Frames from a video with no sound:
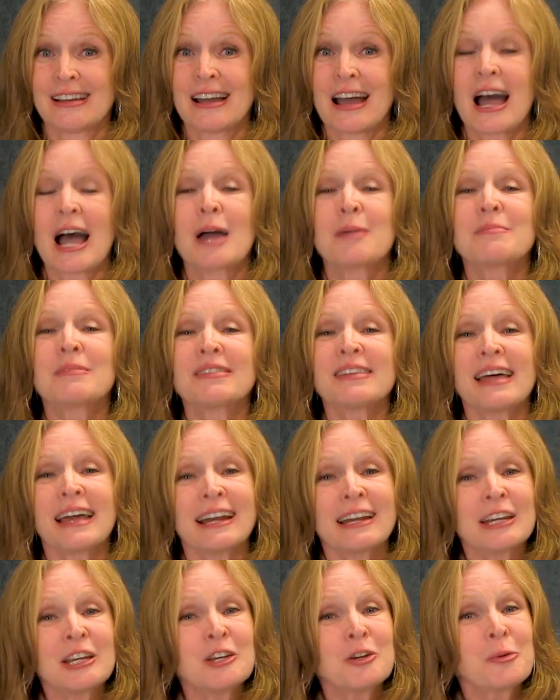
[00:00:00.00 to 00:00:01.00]
I'm
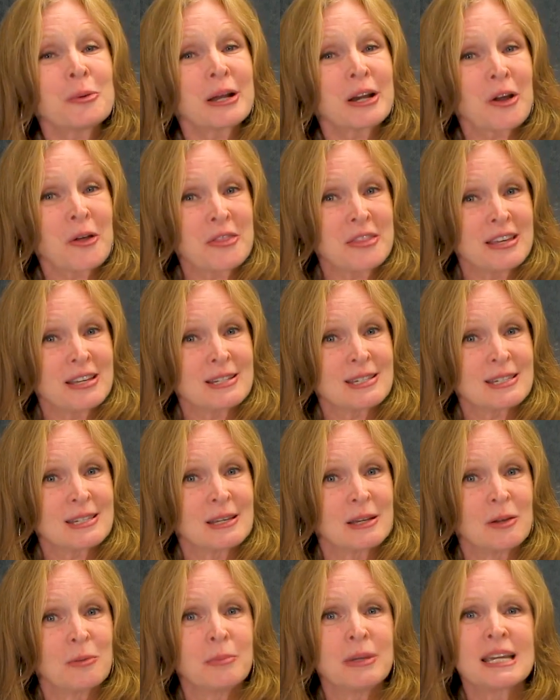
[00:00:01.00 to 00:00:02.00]
letting you in on this
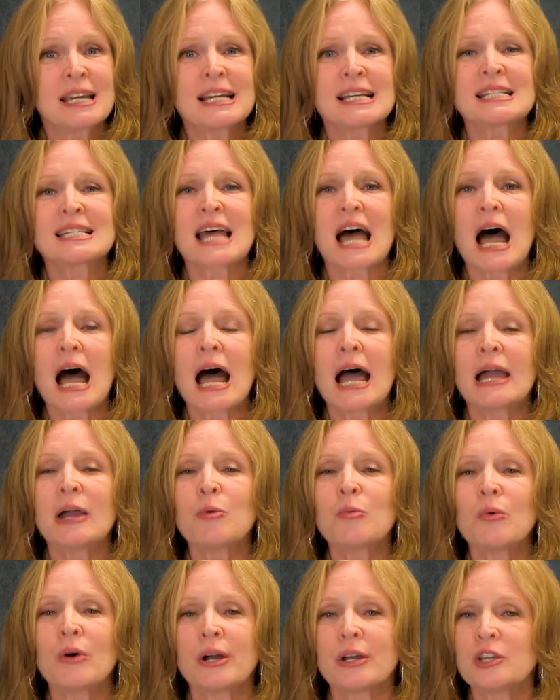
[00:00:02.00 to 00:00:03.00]
because I
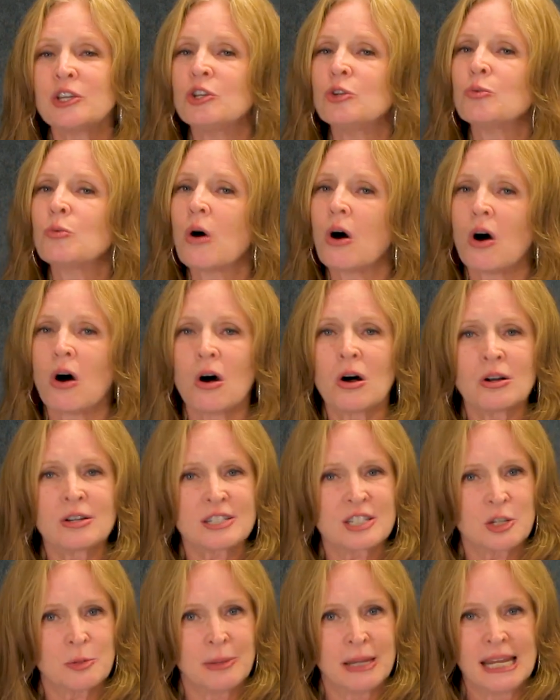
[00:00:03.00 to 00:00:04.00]
want you all
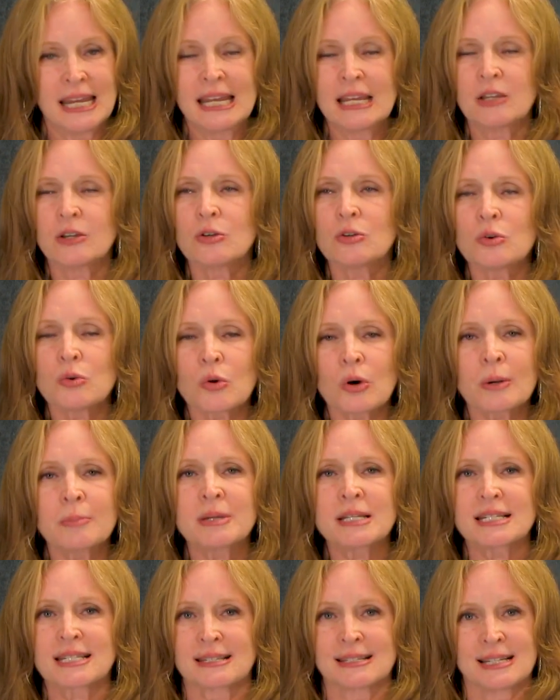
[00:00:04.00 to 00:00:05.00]
to be
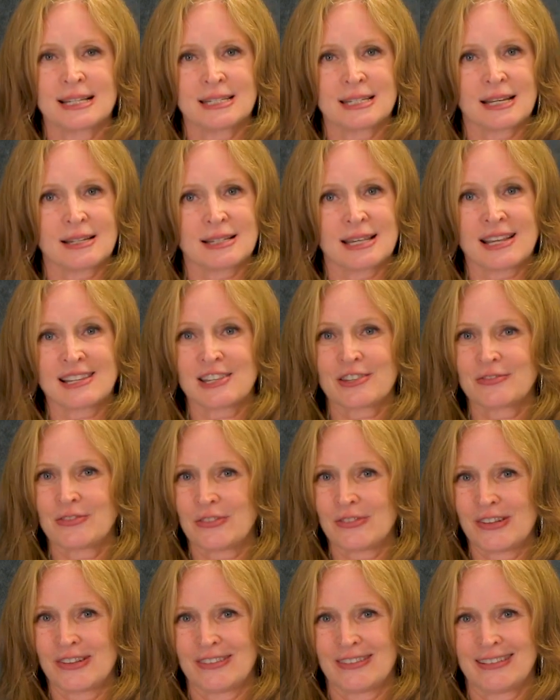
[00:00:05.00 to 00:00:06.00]
enormously
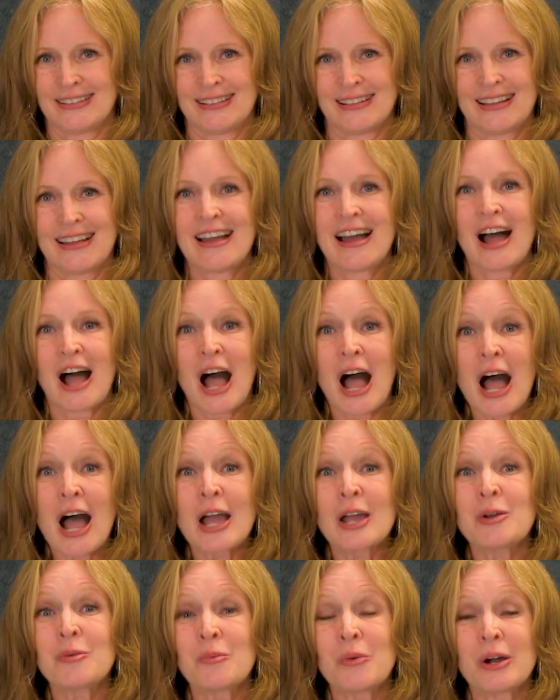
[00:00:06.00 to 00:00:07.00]
successful.
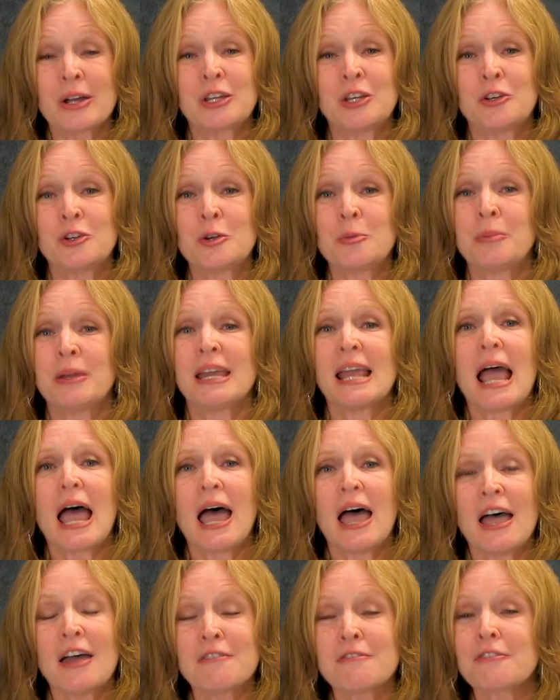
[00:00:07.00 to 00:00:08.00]
I want you to be
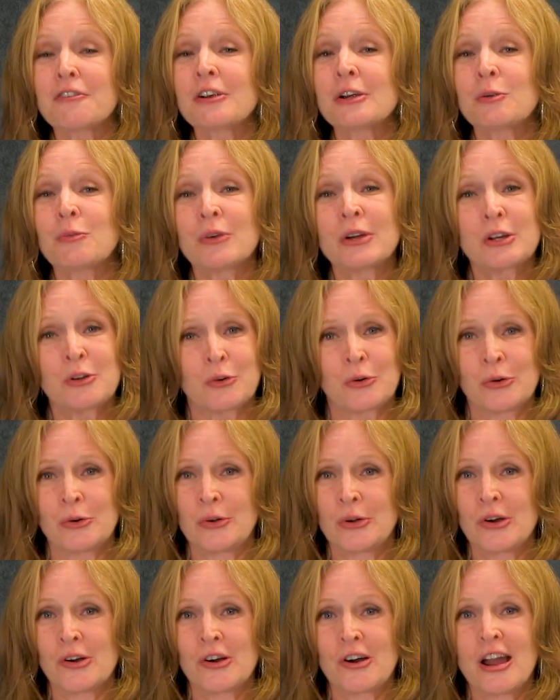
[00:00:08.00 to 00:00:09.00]
every
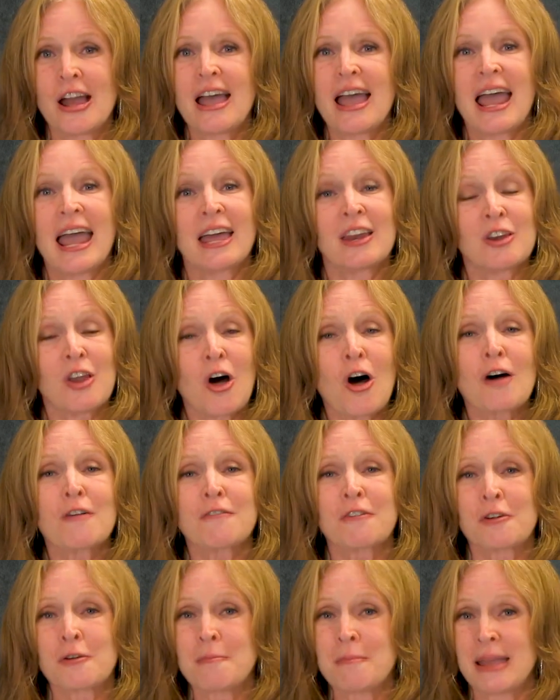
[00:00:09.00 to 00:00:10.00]
recruiter and law
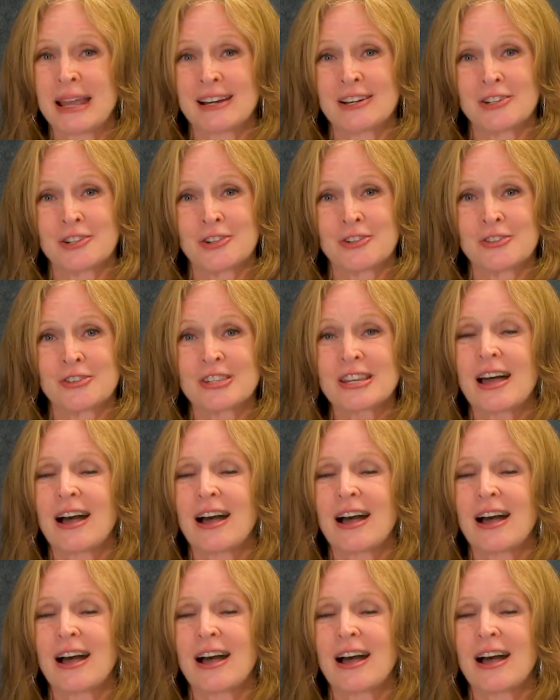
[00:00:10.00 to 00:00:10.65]
firm manager's